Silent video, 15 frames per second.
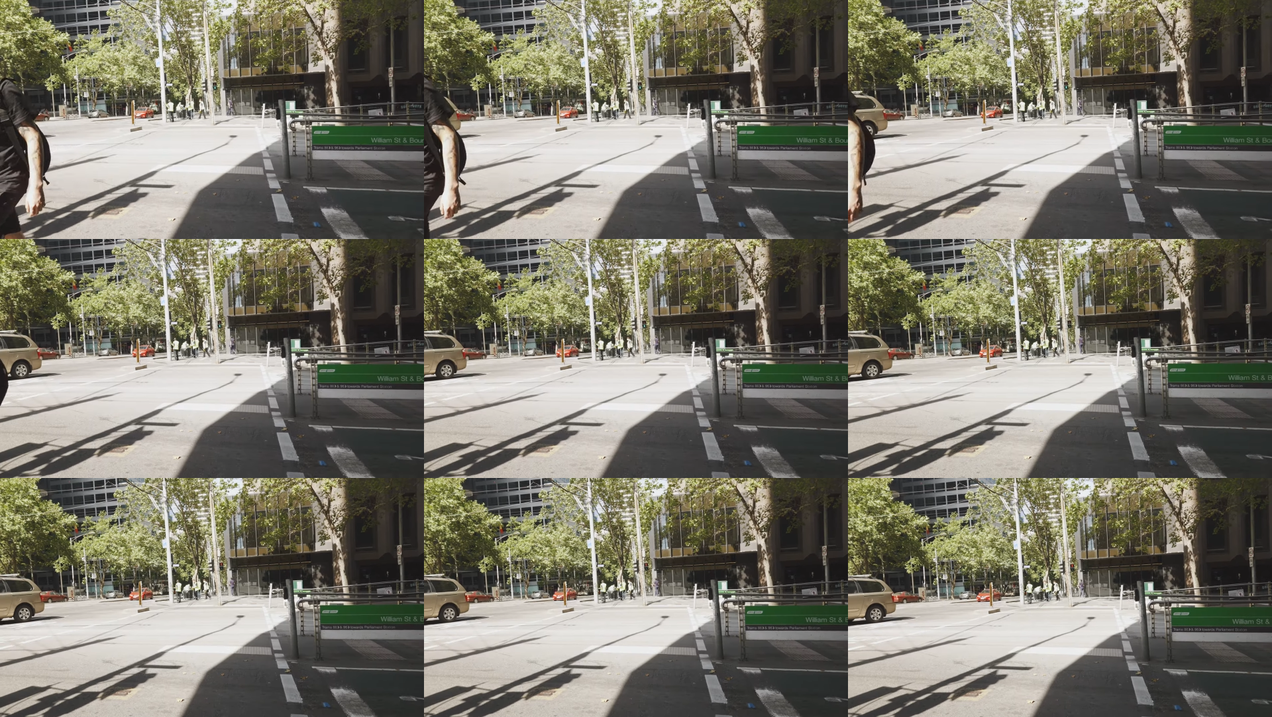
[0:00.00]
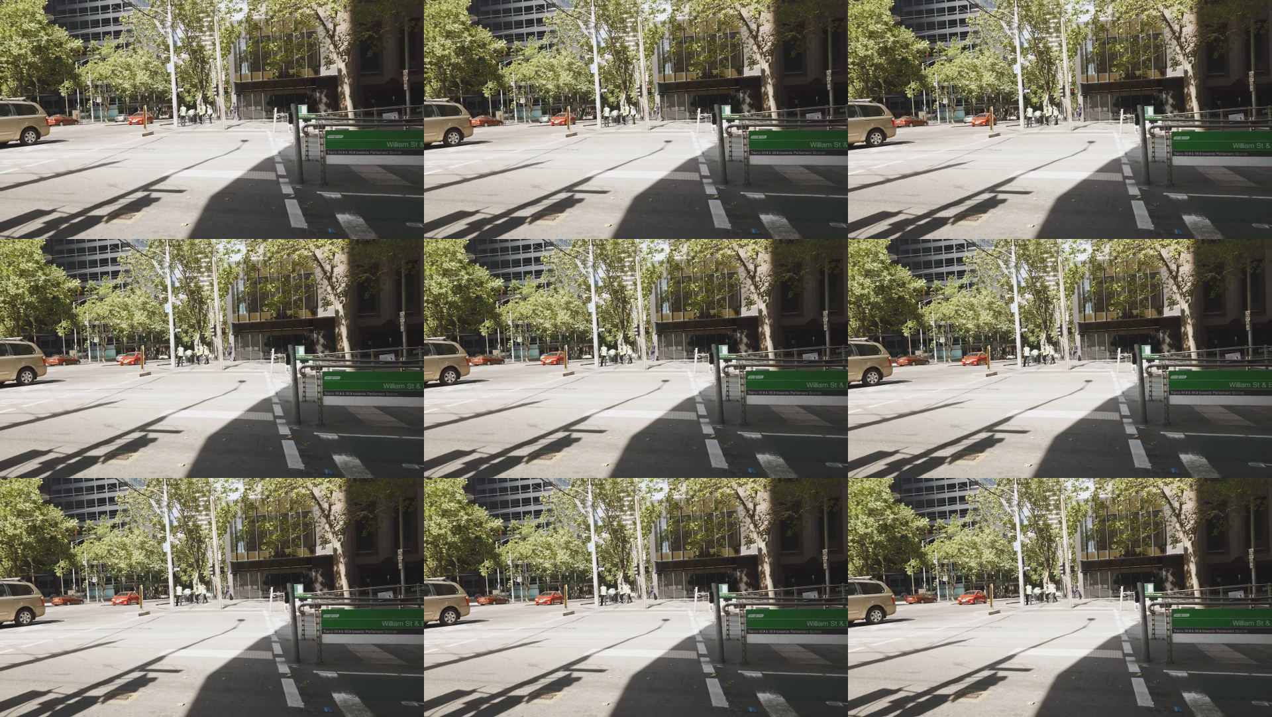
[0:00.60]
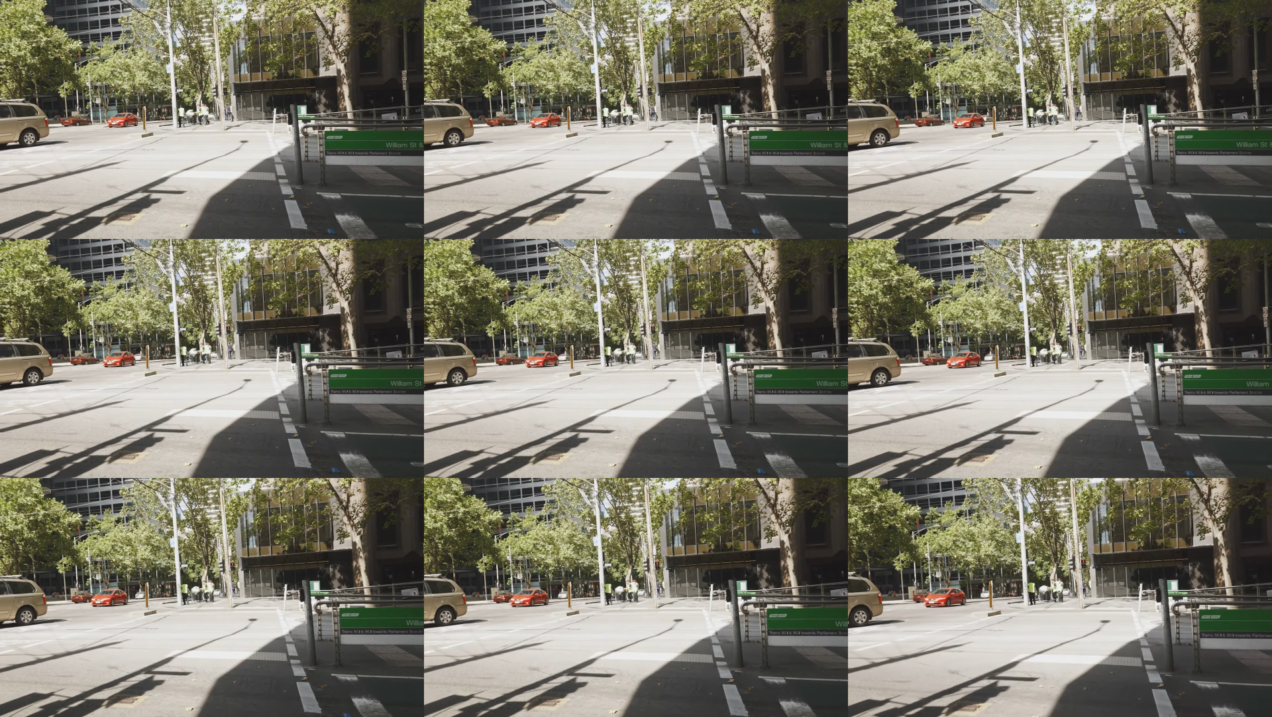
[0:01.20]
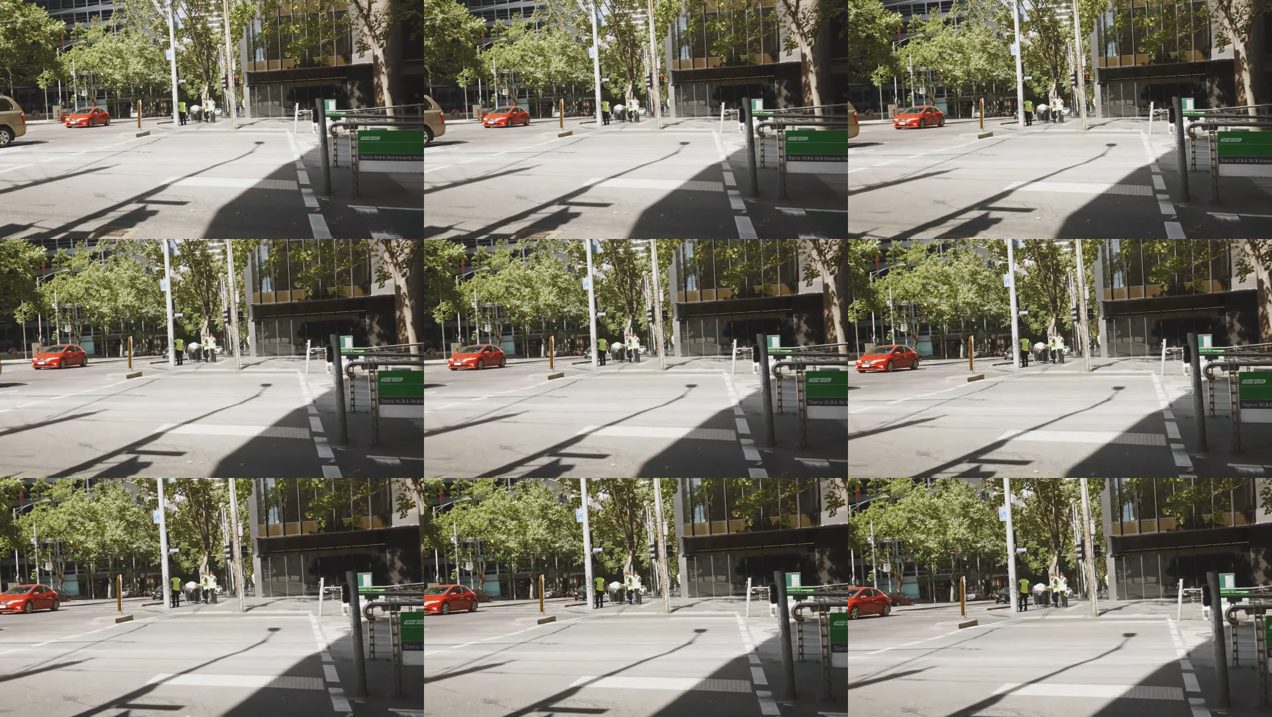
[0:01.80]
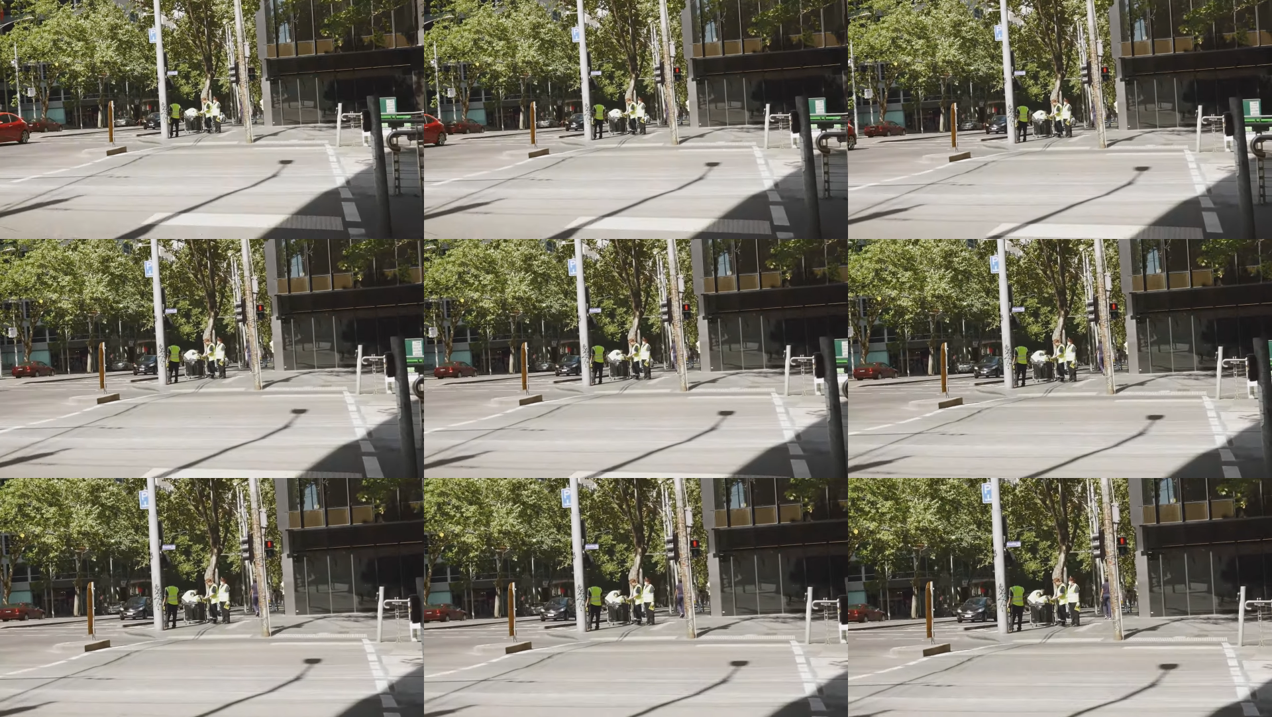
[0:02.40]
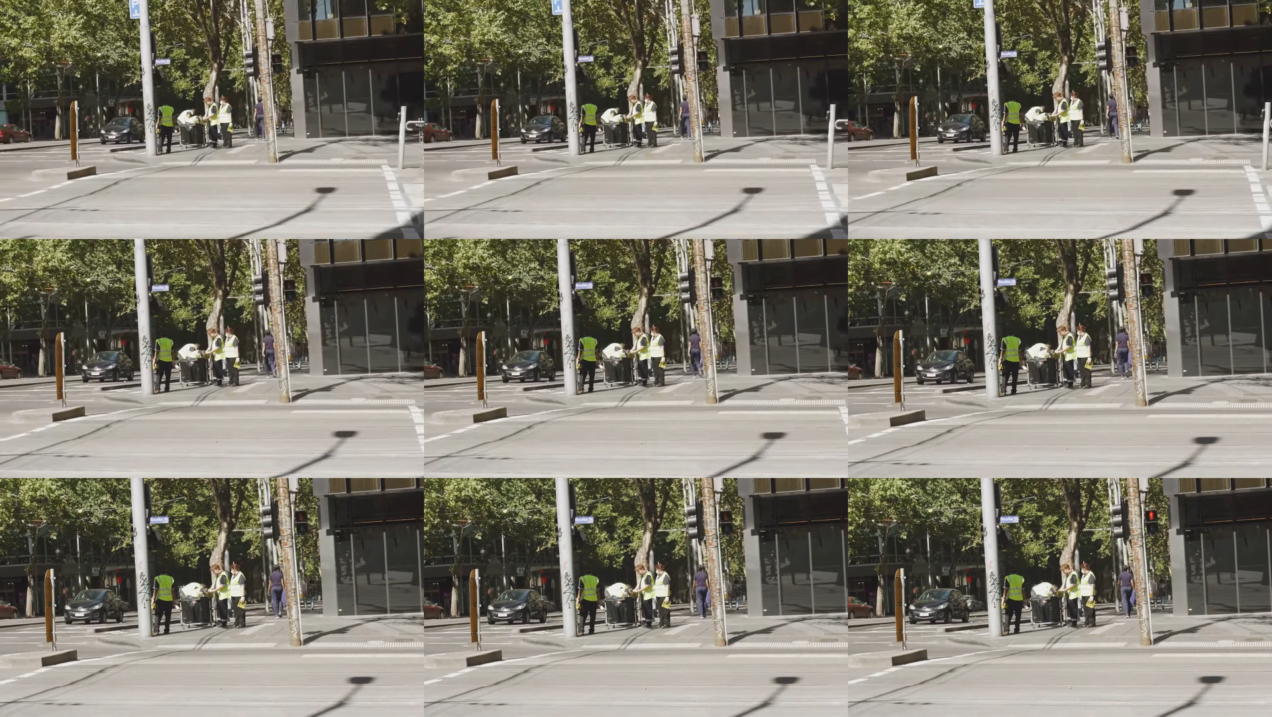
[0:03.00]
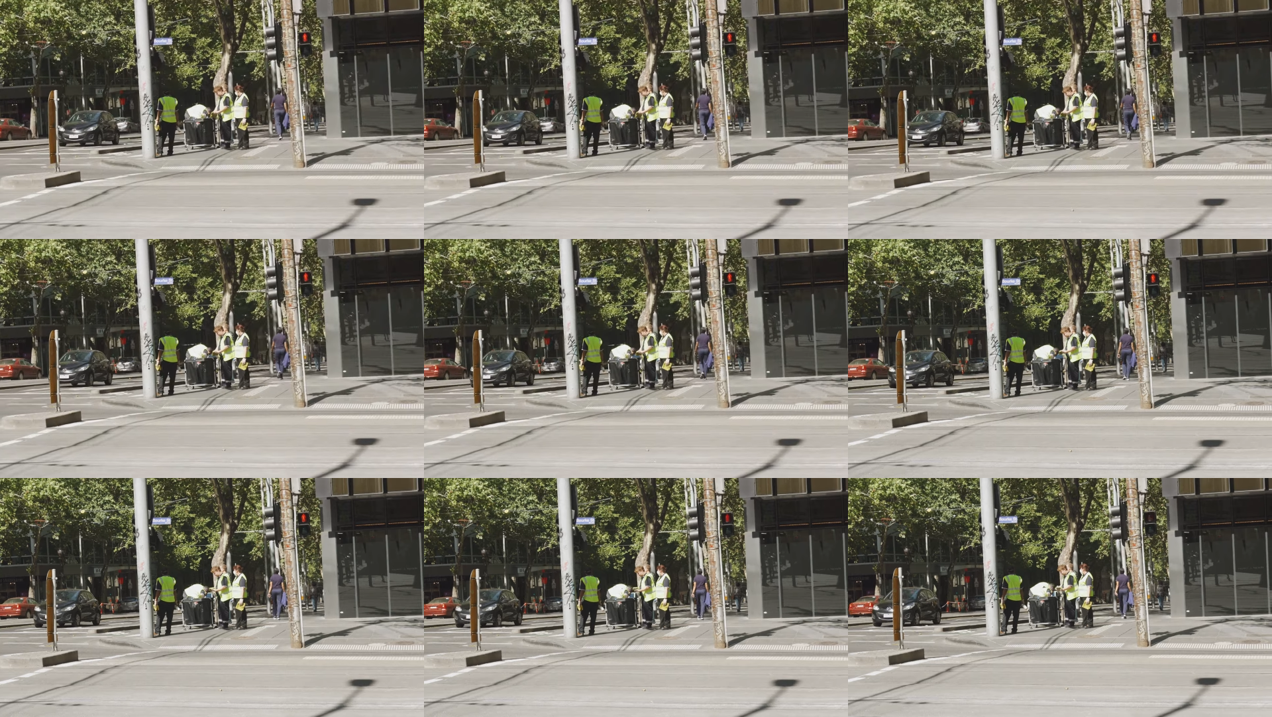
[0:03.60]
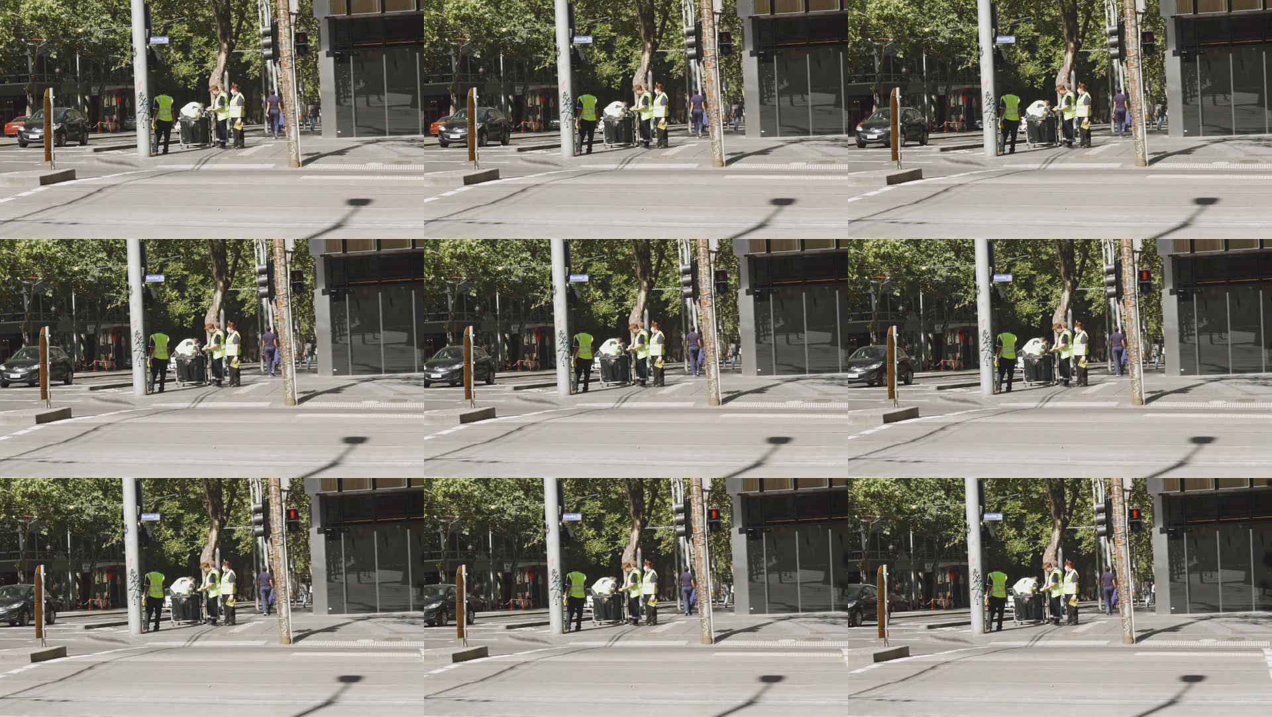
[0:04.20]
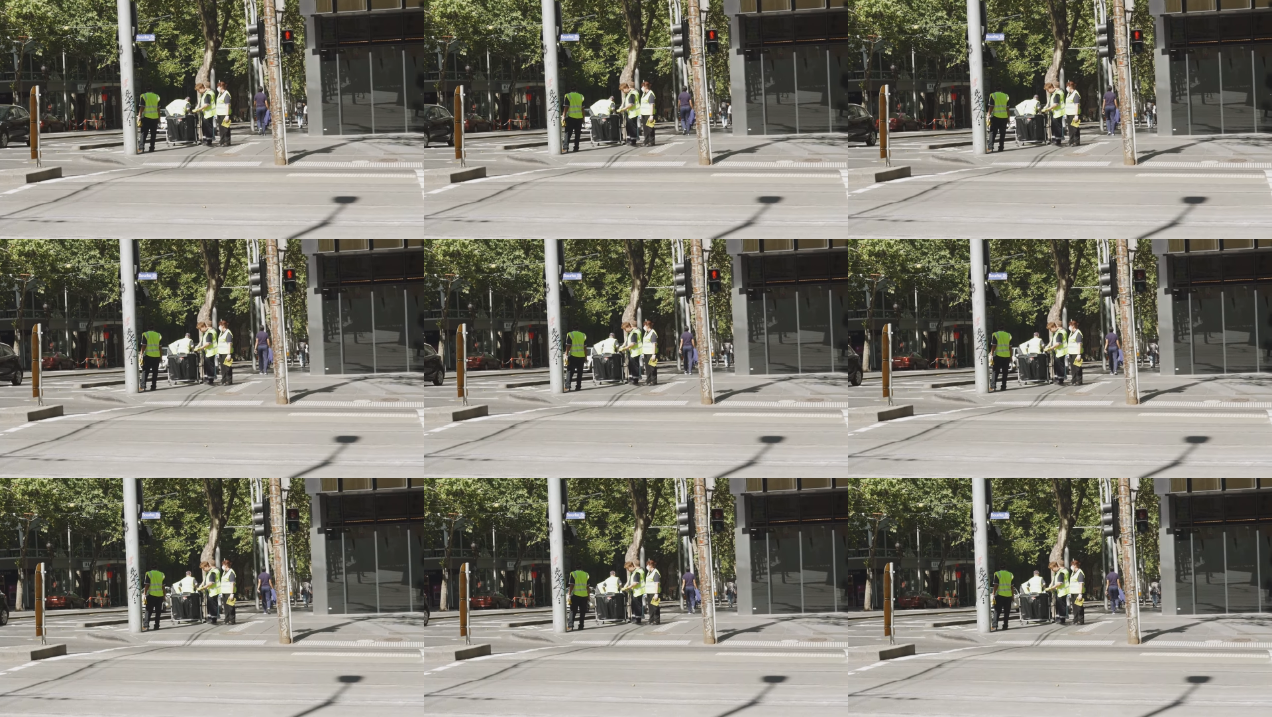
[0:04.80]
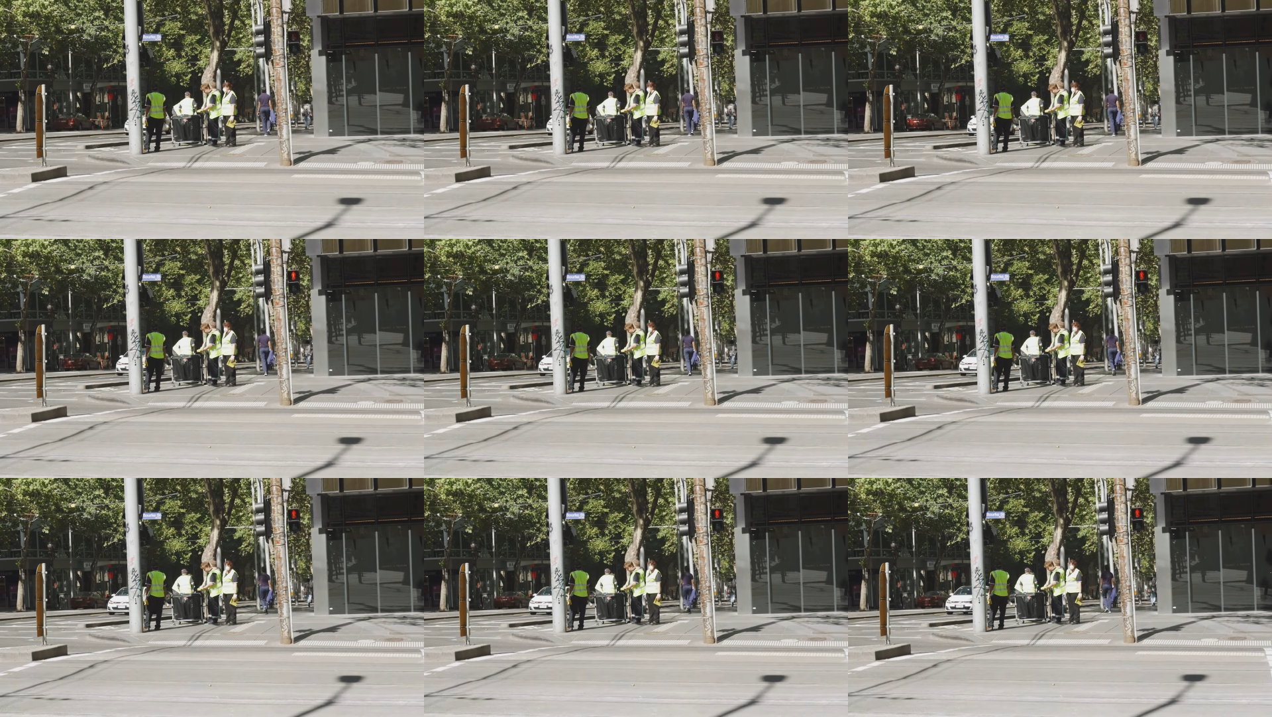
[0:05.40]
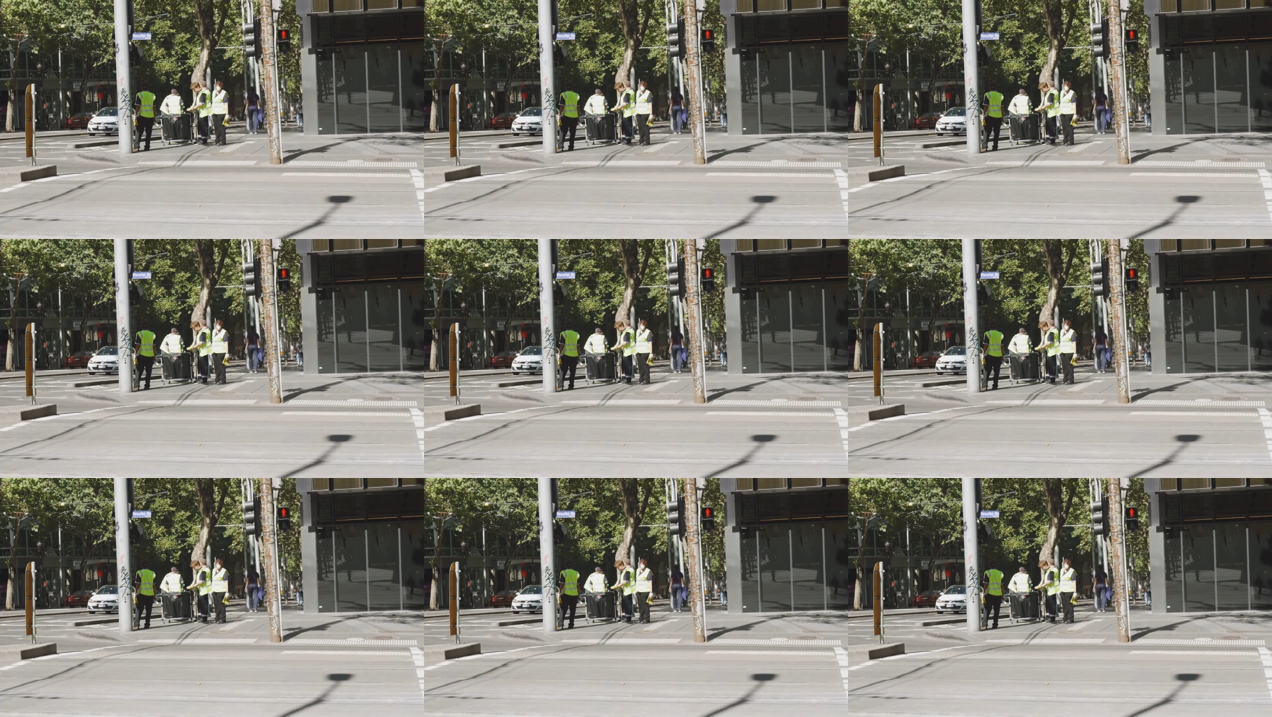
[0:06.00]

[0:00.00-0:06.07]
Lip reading: (no speaker visible)